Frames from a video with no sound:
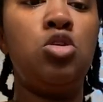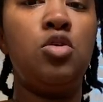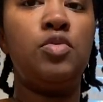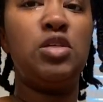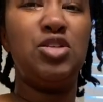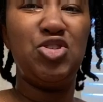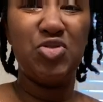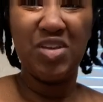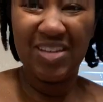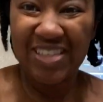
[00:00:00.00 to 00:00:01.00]
year was in
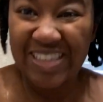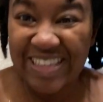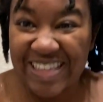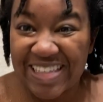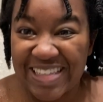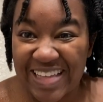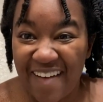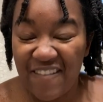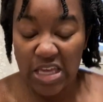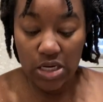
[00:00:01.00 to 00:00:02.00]

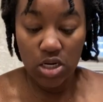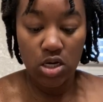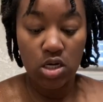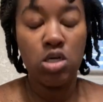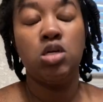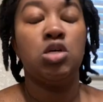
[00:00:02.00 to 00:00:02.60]
2007.